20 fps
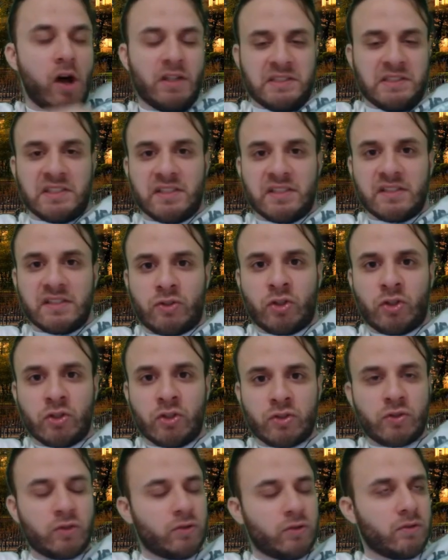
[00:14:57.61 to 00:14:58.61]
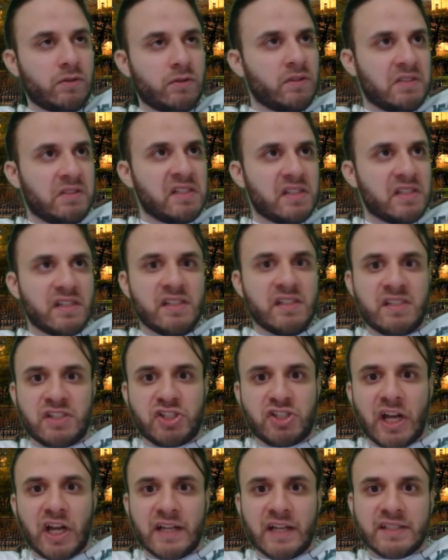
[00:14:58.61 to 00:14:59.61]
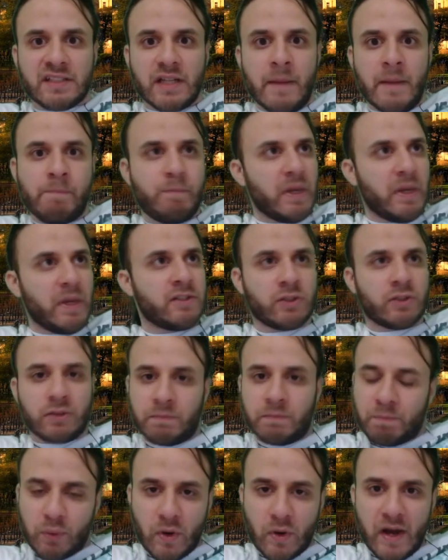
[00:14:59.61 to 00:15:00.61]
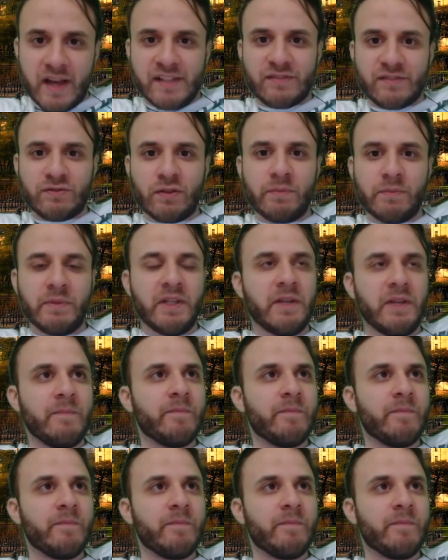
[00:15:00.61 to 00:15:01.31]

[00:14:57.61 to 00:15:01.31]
This is just a big surprise for me